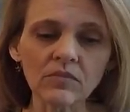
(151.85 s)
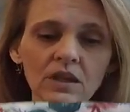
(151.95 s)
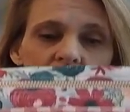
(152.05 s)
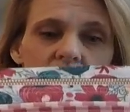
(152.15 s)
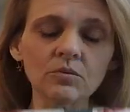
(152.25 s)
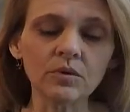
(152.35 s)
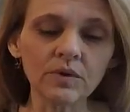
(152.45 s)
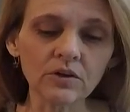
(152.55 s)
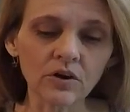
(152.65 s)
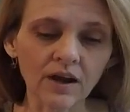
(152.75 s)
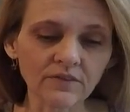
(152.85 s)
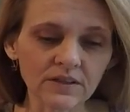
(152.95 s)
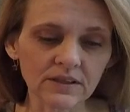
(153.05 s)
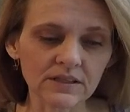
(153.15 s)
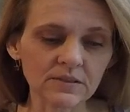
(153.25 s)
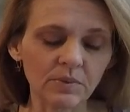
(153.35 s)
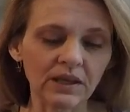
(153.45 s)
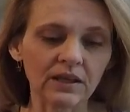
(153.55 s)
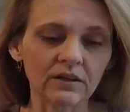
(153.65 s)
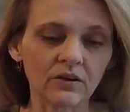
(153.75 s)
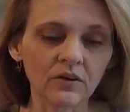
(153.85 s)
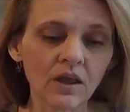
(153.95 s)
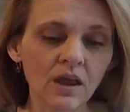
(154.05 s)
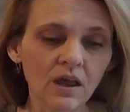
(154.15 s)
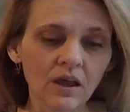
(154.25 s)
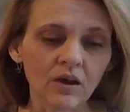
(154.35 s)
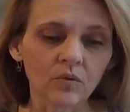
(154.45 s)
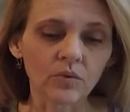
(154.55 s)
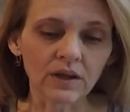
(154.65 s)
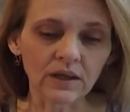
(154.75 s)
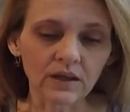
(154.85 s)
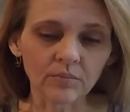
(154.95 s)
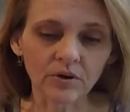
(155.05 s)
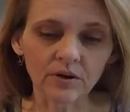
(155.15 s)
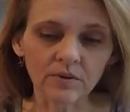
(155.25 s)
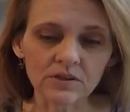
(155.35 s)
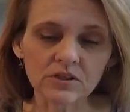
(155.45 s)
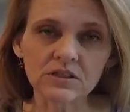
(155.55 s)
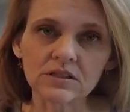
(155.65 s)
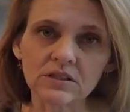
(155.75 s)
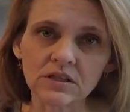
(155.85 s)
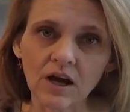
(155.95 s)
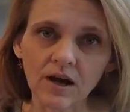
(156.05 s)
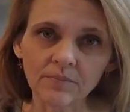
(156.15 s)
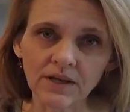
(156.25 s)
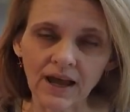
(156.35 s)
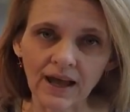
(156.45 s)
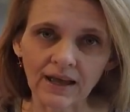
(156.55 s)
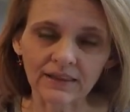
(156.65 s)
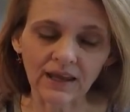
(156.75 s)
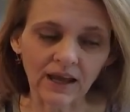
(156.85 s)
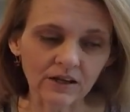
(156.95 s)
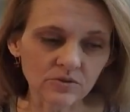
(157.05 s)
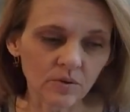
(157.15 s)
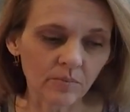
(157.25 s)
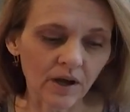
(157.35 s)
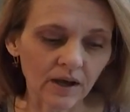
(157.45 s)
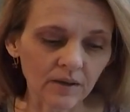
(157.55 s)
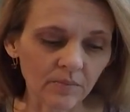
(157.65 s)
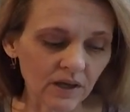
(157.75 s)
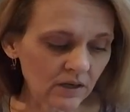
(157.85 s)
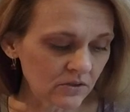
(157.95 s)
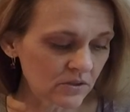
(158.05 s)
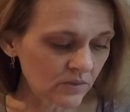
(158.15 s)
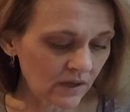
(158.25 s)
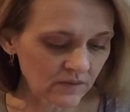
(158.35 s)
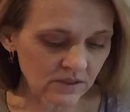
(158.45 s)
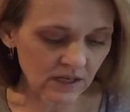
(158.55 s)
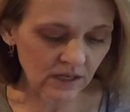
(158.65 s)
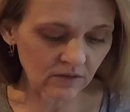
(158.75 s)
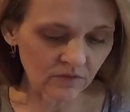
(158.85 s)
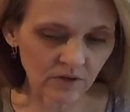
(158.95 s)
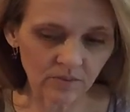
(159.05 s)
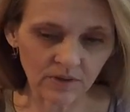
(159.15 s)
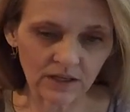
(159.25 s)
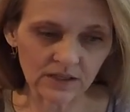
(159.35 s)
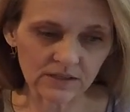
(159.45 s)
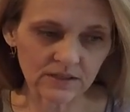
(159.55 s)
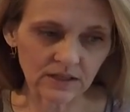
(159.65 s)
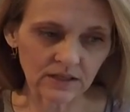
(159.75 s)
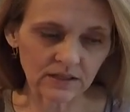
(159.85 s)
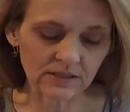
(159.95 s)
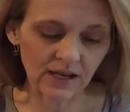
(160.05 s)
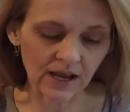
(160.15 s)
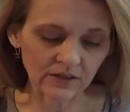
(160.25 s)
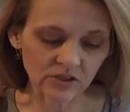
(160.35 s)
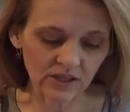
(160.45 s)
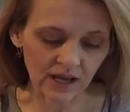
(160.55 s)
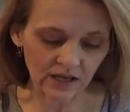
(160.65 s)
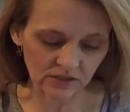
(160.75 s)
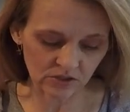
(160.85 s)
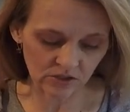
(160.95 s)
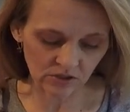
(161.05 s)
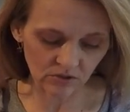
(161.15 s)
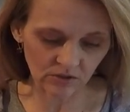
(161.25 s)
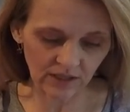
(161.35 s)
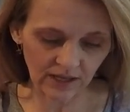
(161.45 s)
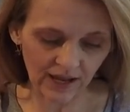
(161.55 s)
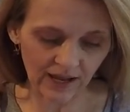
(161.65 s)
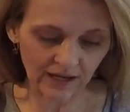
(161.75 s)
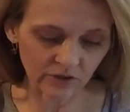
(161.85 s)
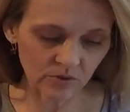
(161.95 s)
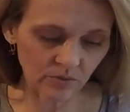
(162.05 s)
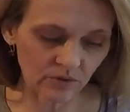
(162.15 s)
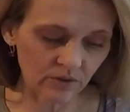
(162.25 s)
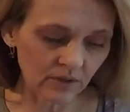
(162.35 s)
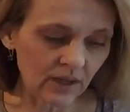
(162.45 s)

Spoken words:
So when we crafted this panel, we pretty much just stopped at the actual pocket panel. So we have to take a few minutes and attach that to the actual